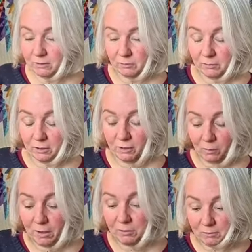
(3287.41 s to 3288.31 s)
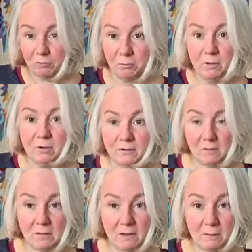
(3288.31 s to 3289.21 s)
different colourway for each block,
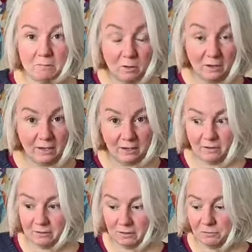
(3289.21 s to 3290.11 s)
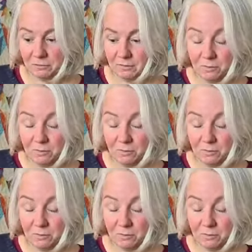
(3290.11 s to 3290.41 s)
so then I'm looking at a different,